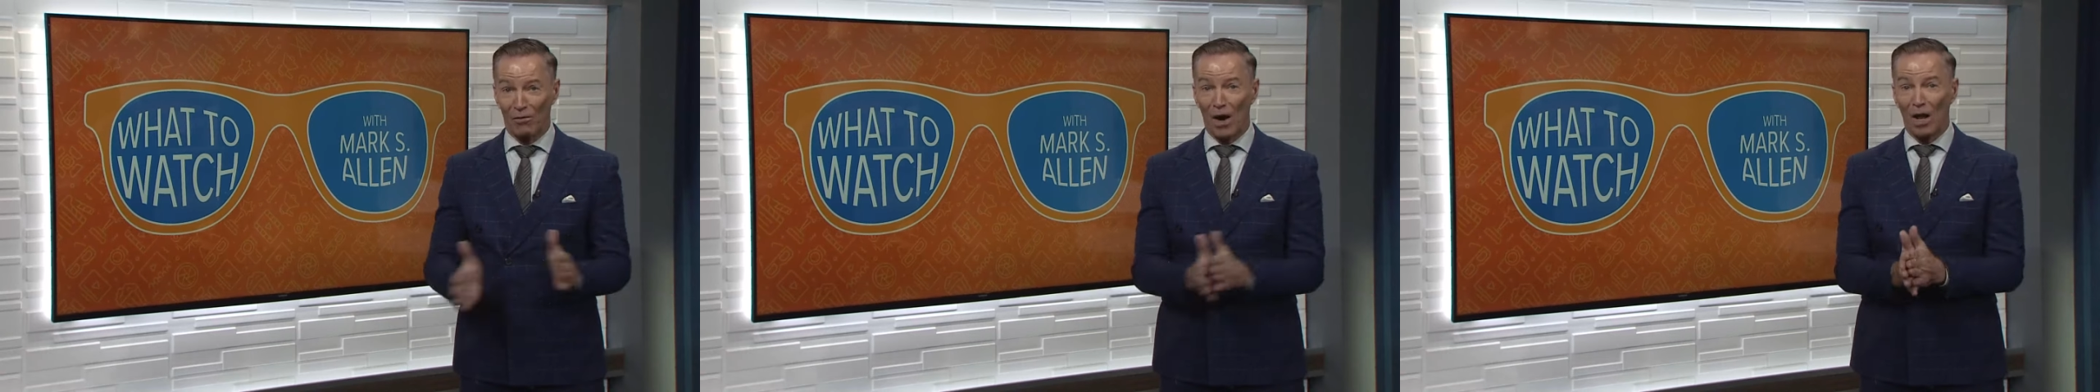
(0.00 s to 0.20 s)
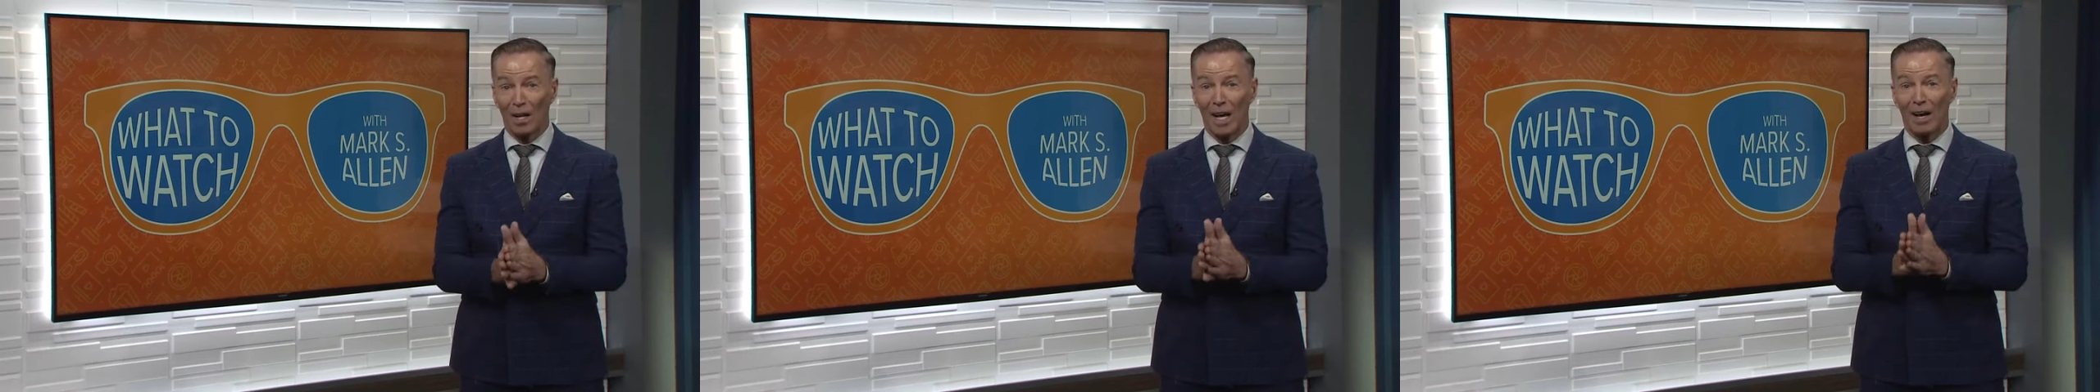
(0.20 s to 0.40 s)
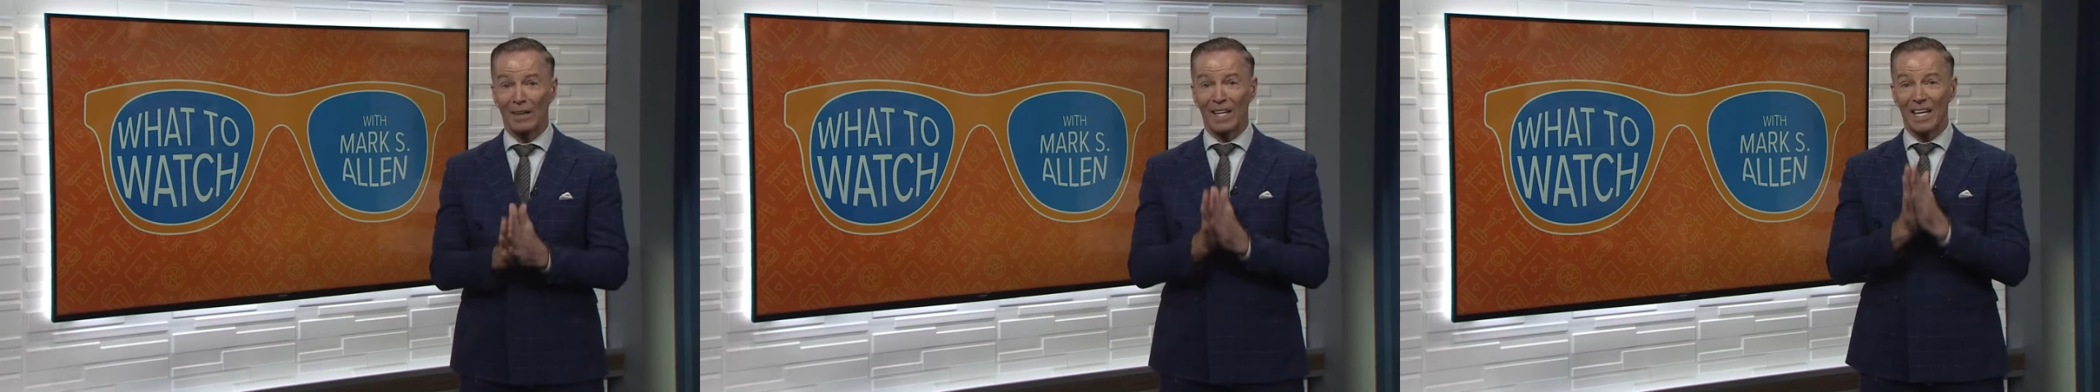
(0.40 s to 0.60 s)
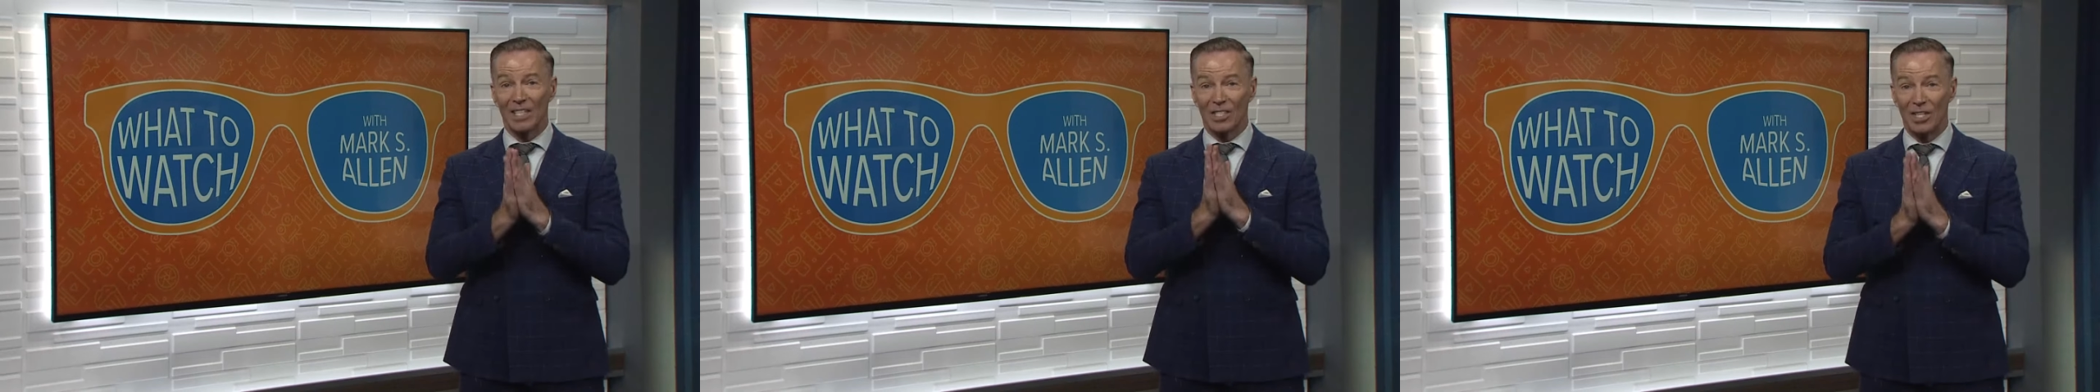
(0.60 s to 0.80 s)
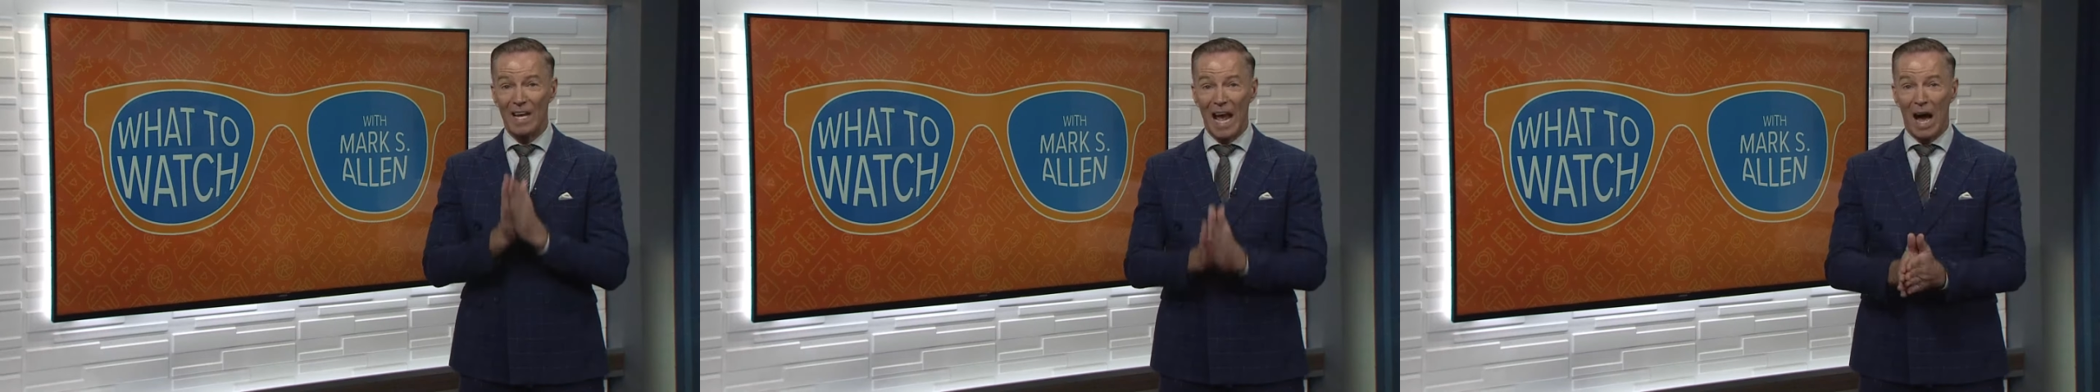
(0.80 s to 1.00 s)
Fallout
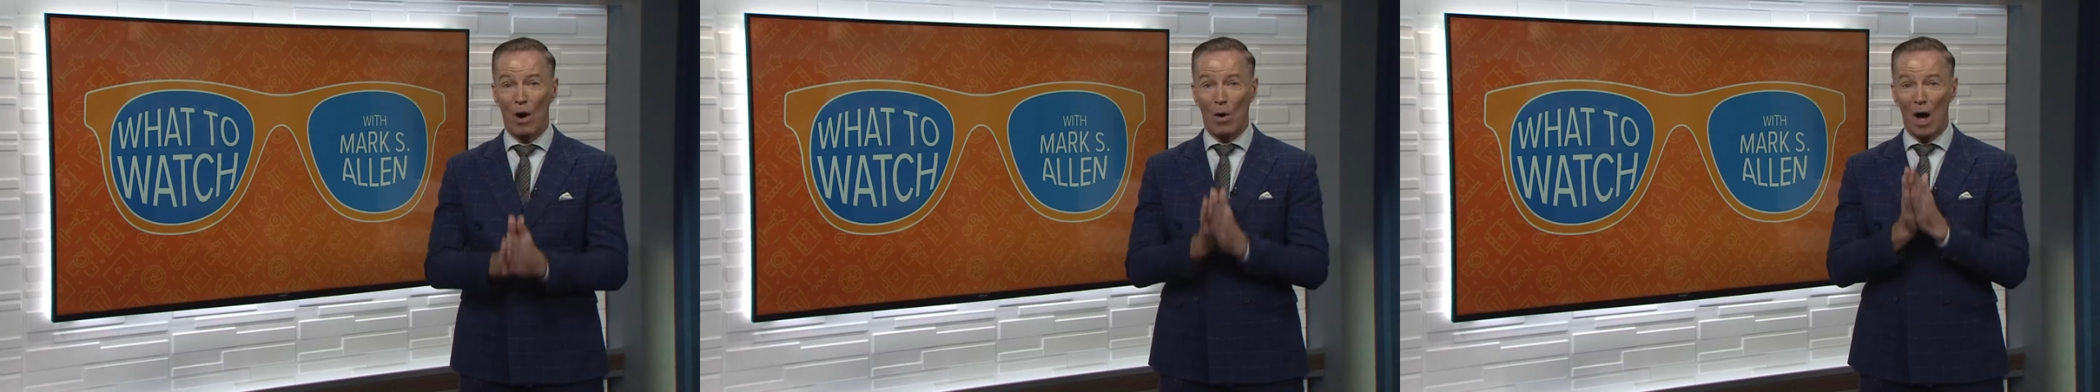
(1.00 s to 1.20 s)
is now